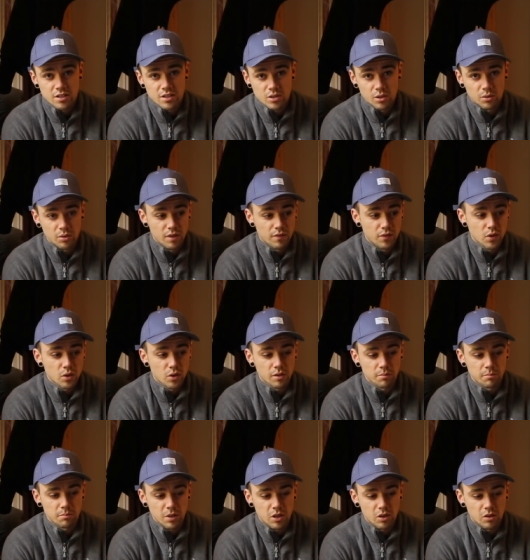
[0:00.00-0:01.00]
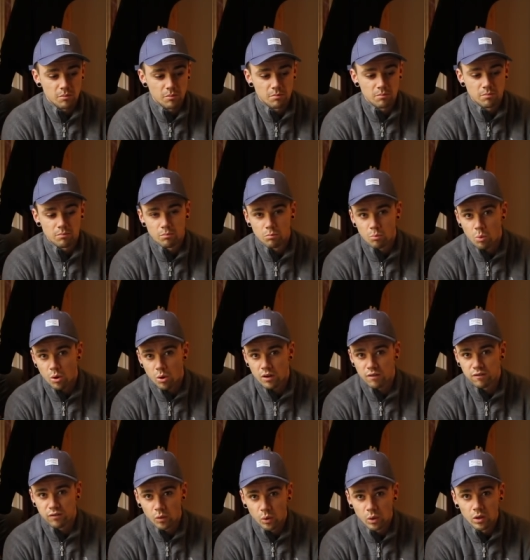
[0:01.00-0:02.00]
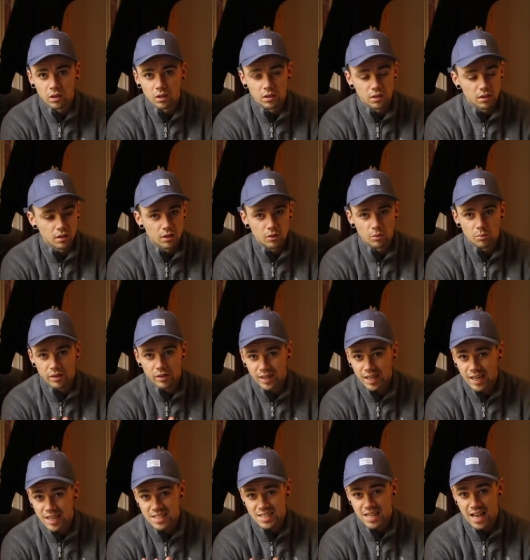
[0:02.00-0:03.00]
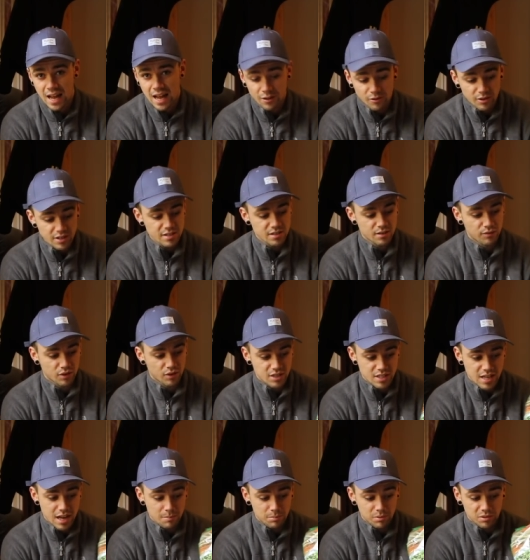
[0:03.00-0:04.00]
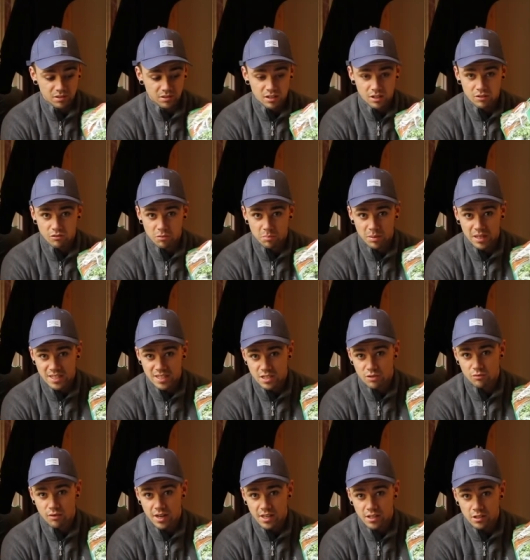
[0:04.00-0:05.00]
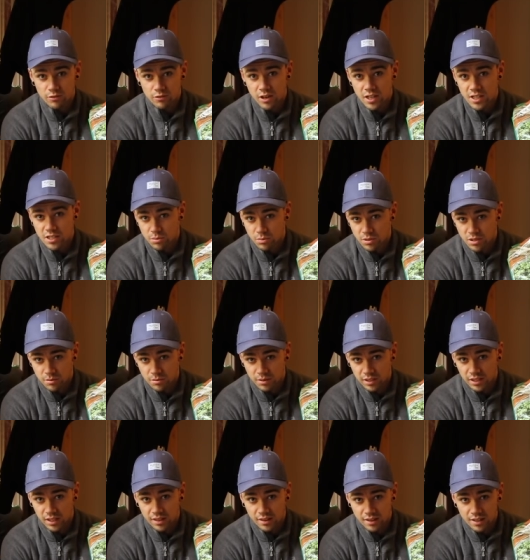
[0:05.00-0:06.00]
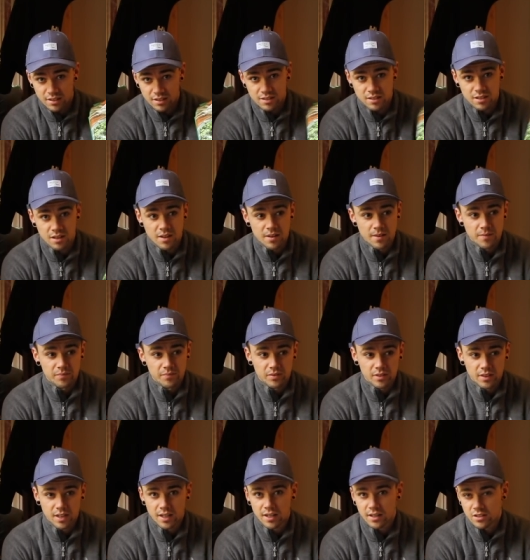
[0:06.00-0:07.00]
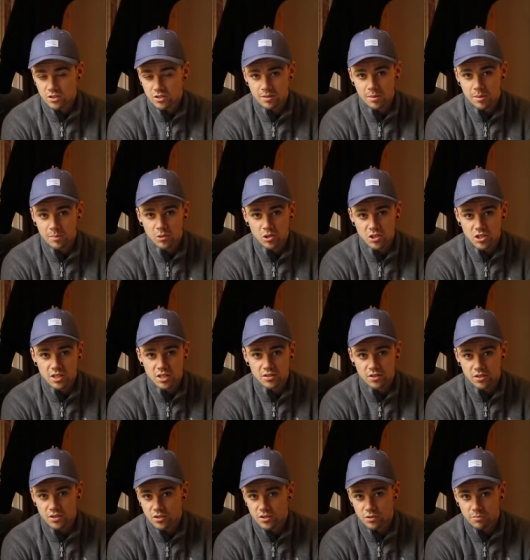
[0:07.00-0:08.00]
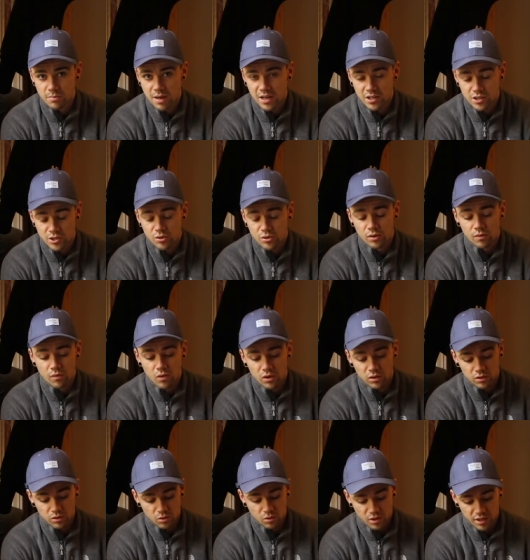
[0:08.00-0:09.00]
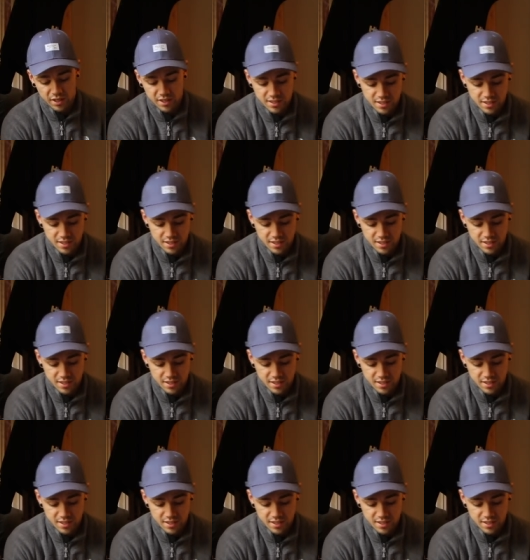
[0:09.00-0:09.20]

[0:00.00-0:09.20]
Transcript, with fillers: So if you can become more full with less calories, for example, replacing regular rice with something like this, then it's going to be much easier to manage your overall caloric